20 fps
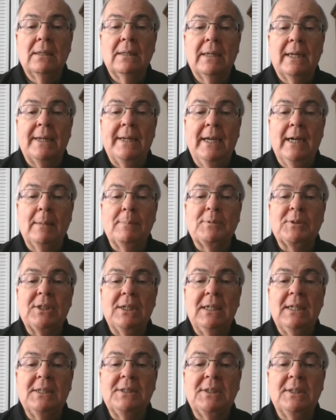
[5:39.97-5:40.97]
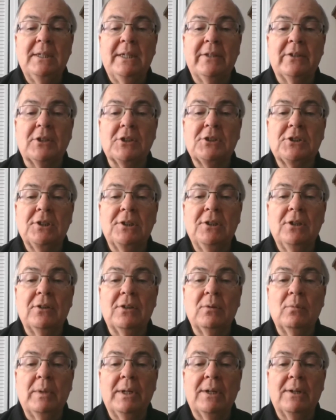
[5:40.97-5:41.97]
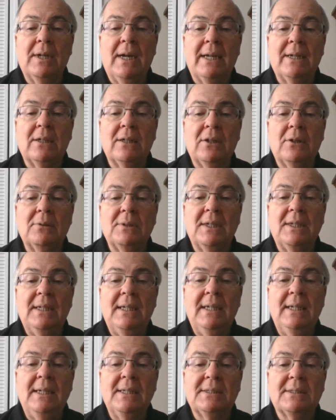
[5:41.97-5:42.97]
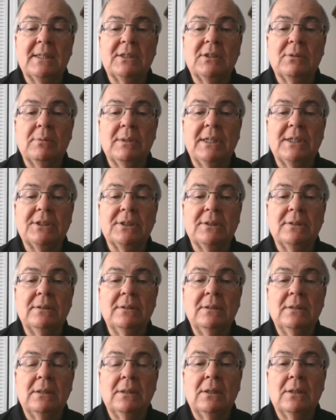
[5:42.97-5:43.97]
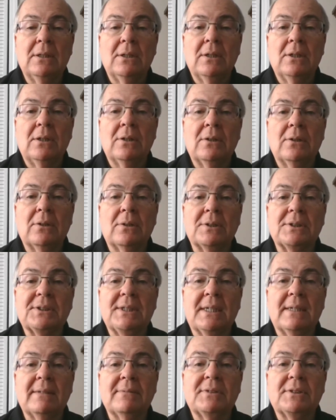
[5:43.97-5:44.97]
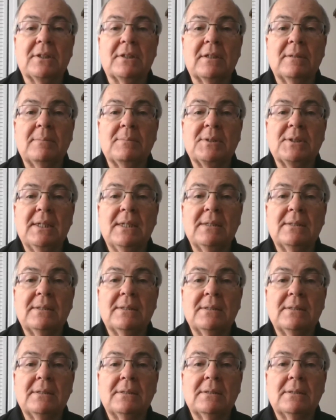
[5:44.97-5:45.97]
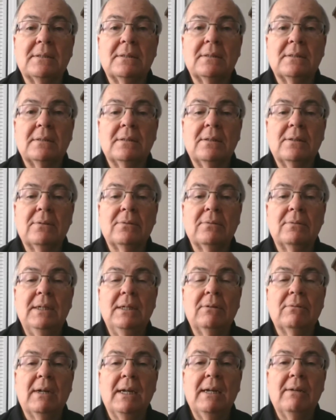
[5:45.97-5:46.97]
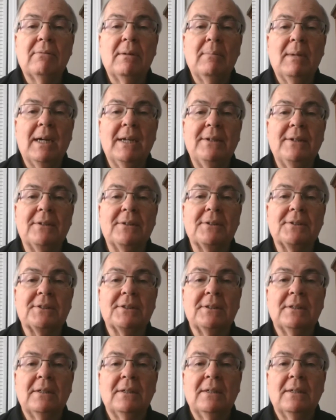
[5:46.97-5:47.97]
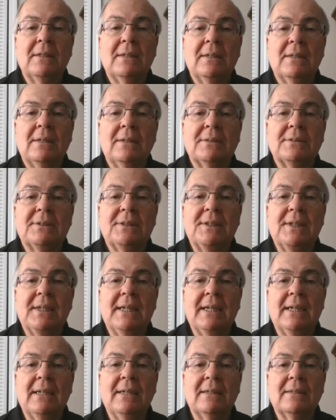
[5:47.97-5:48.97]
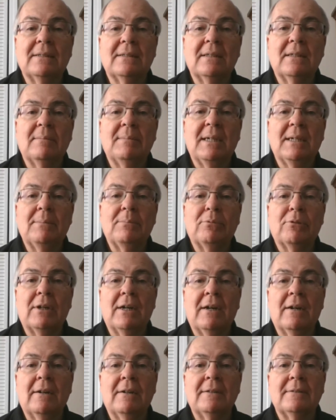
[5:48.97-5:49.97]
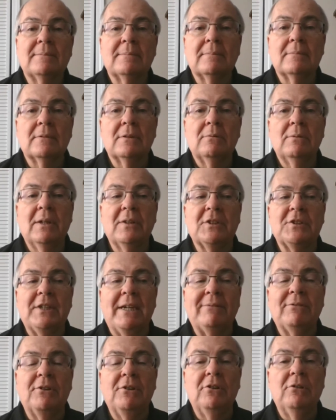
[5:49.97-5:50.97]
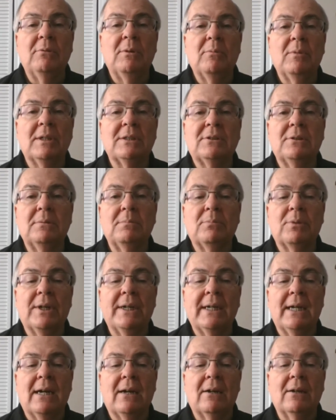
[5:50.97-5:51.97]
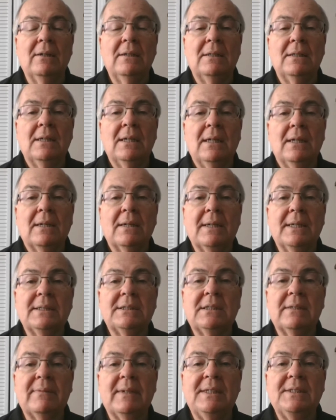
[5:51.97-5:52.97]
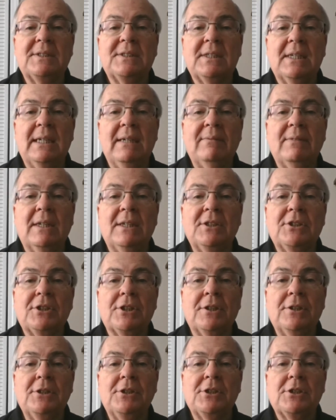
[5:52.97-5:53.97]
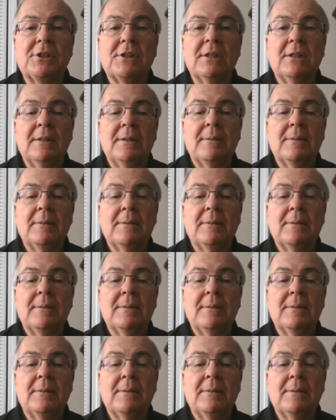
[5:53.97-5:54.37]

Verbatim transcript: and helps us and others to know that we are not alone in any situation or set of circumstances three great reminders today about prayer. Well, this afternoon we want to bring our list of unsaved, unchurched